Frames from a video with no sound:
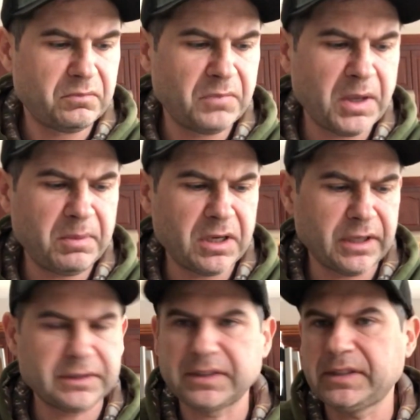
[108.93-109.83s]
maybe
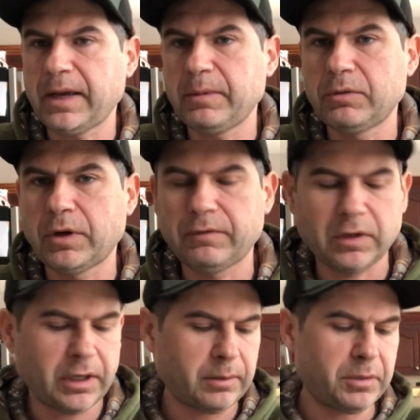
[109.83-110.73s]
like the Salmon River,
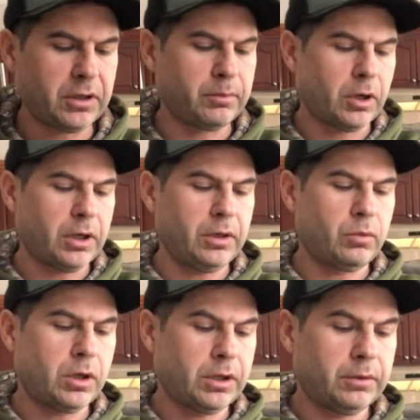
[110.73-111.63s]
like a bigger body of
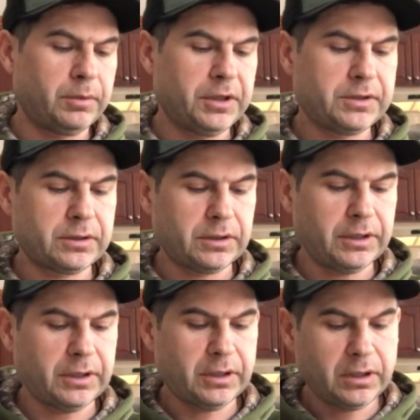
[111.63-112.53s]
water
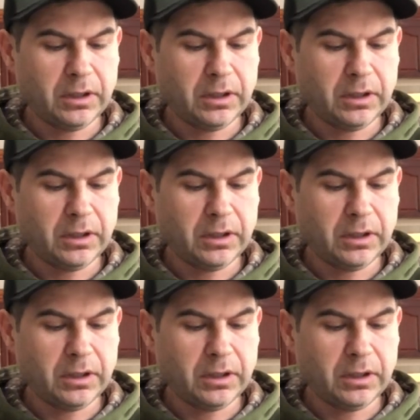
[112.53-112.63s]
basically,